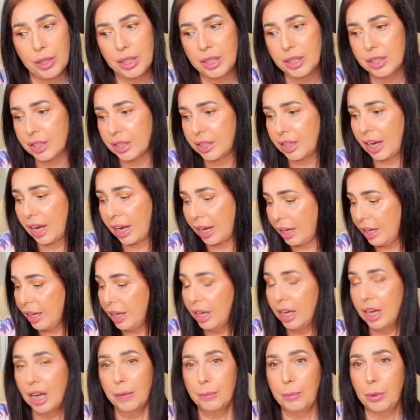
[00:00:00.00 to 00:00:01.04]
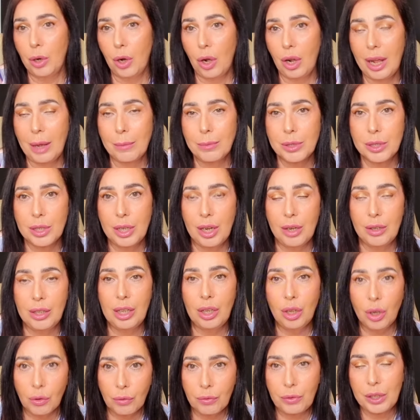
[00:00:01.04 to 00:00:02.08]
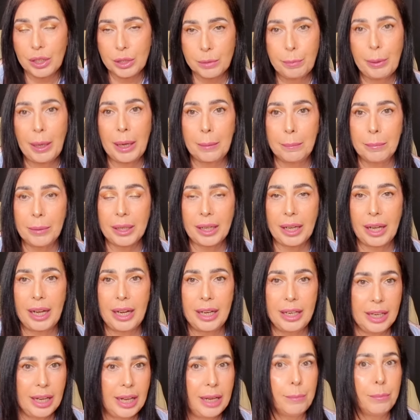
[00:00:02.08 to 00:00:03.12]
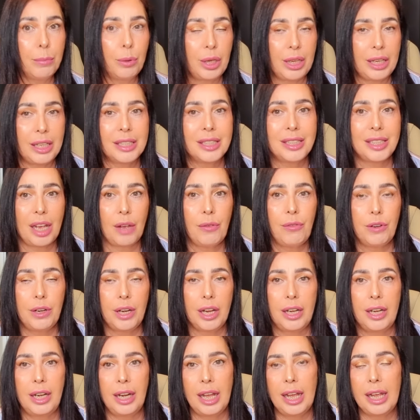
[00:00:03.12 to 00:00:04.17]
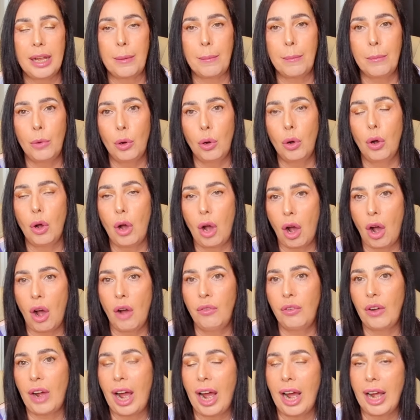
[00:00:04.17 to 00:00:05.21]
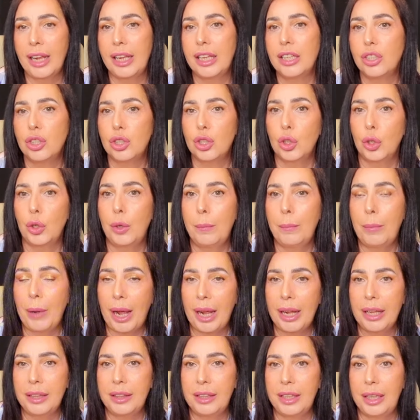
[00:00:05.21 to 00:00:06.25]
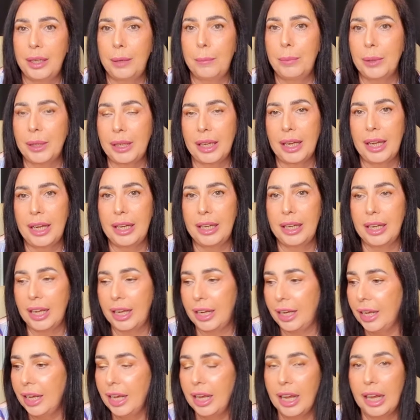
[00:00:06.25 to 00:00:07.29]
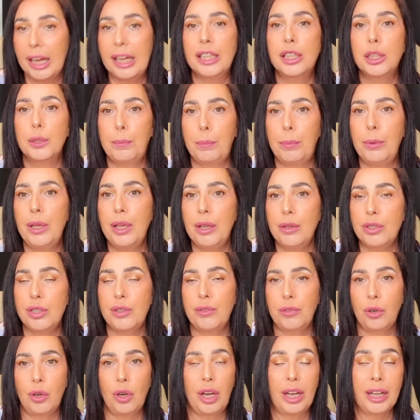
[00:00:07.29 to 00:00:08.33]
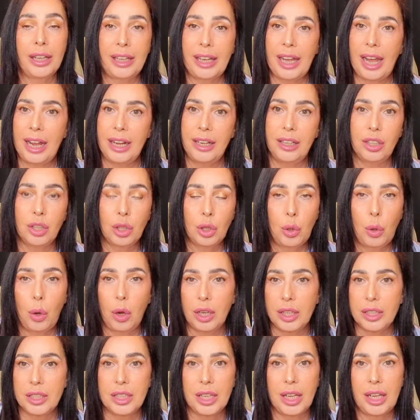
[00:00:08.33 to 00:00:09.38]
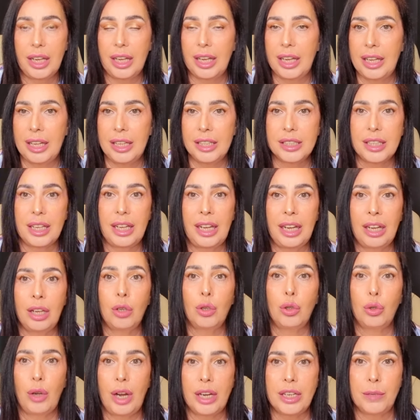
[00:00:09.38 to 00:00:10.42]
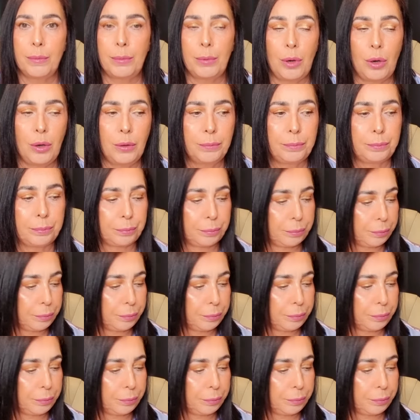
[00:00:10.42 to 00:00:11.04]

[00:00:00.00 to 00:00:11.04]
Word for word: you today. But I absolutely love this pink bikini, but it is definitely more of a sunbathing bikini. It's beautiful. Again, the quality is incredible.